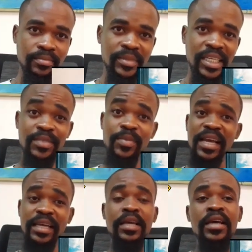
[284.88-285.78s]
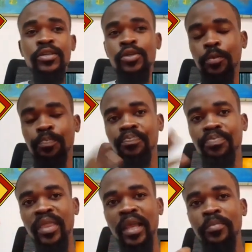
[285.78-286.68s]
He's back. So
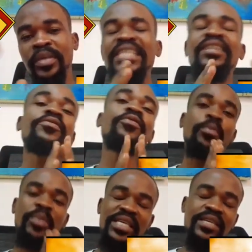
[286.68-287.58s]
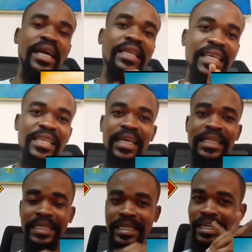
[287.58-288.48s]
basically for me, I think that
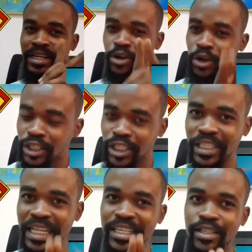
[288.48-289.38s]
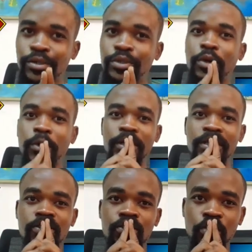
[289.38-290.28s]
Lex Luthor
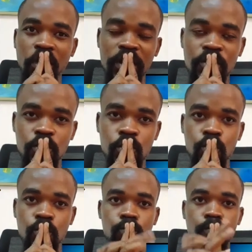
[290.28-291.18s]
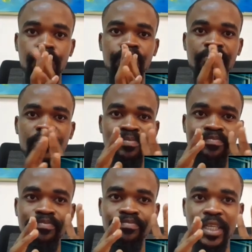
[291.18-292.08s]
is trying to
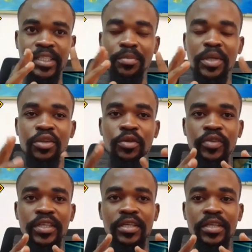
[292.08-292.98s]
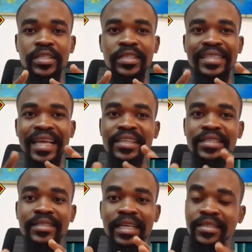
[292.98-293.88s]
some kind of is
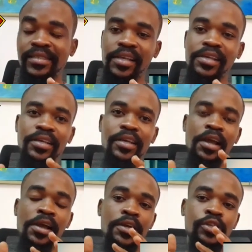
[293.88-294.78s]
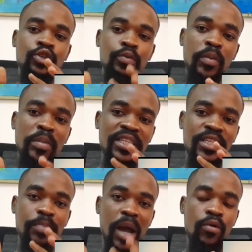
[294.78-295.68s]
testing Superman's
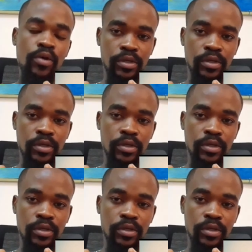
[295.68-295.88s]
power,